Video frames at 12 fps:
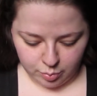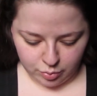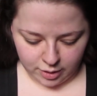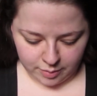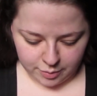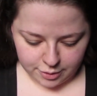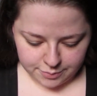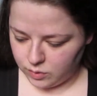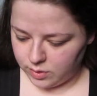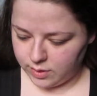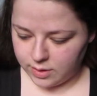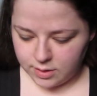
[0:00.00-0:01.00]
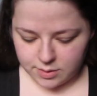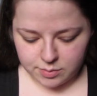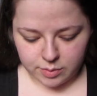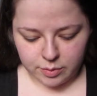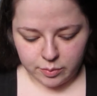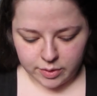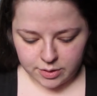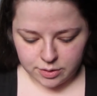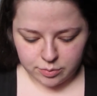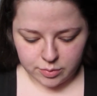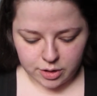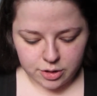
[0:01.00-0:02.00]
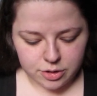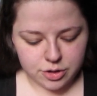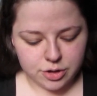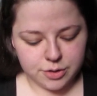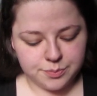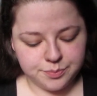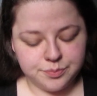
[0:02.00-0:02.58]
Primer. That's probably way too much.